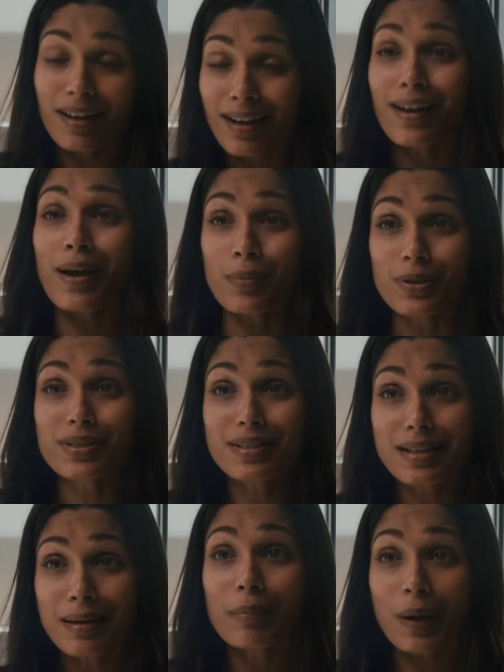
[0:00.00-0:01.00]
And I
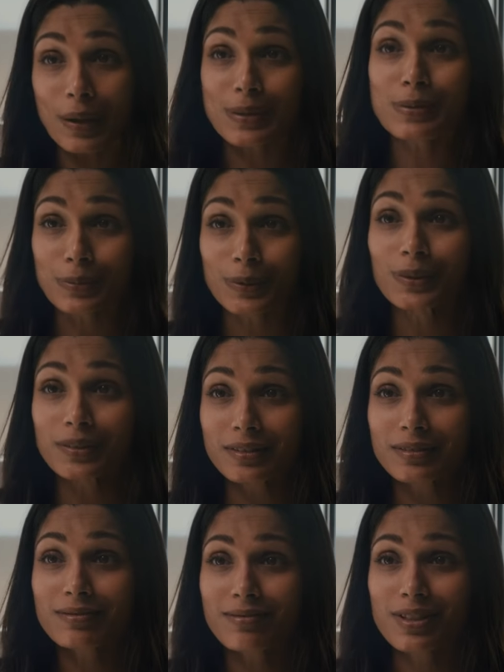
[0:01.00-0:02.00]
was impossible
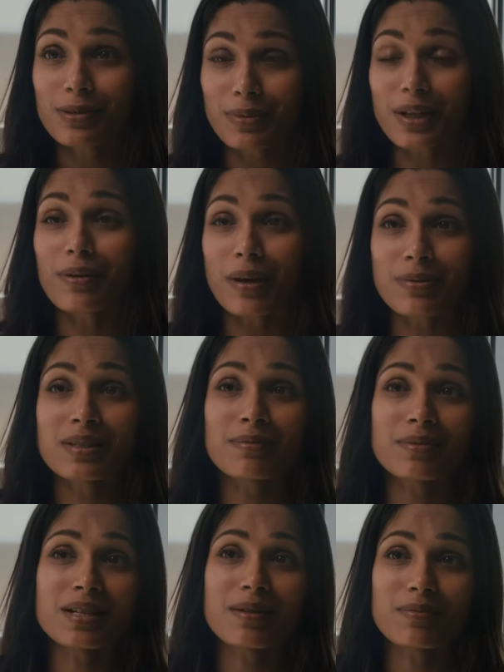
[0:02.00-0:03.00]
to be around
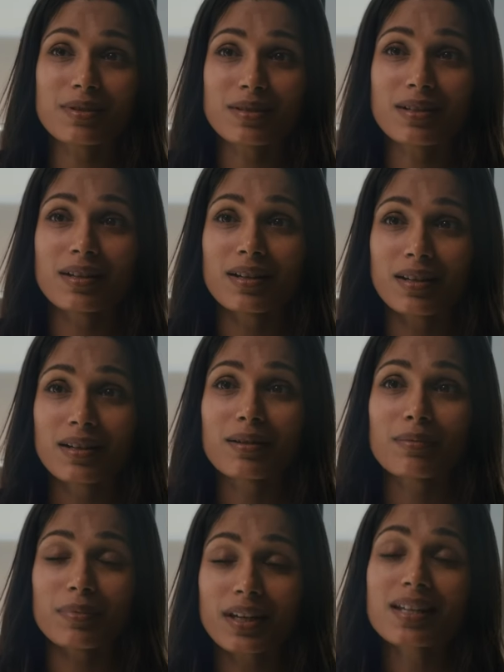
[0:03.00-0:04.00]
sometimes,
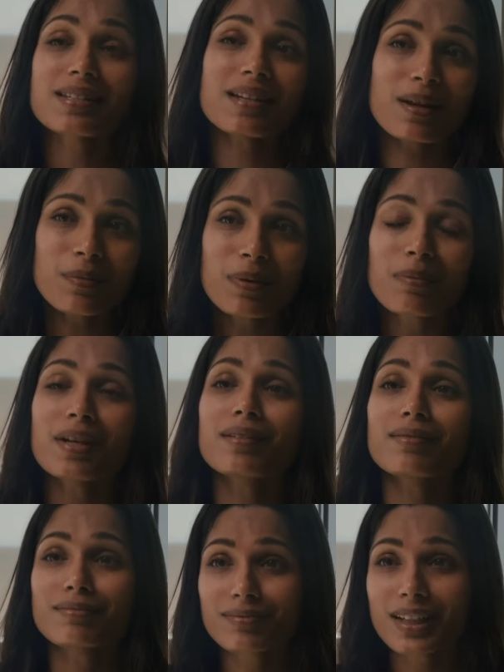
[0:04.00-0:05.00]
but he stayed with
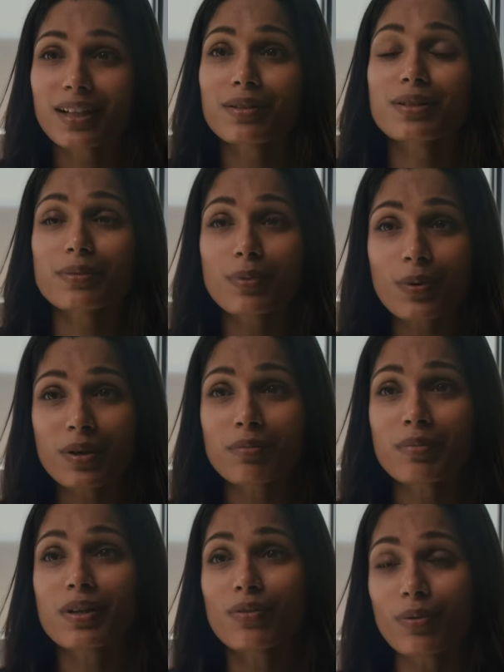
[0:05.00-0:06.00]
me and supported
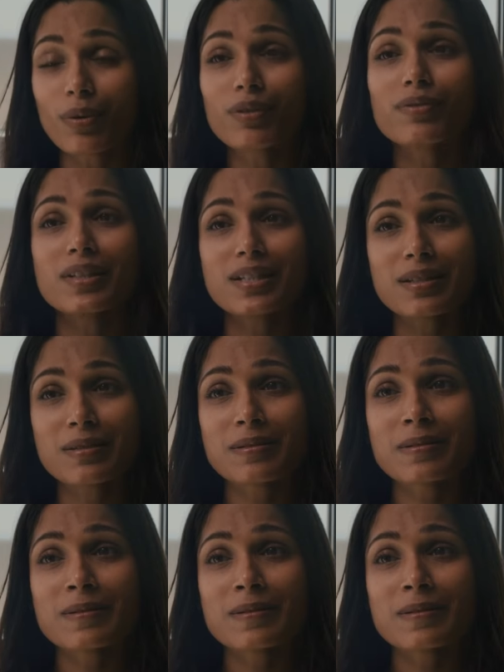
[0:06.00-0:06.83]
me through all of it.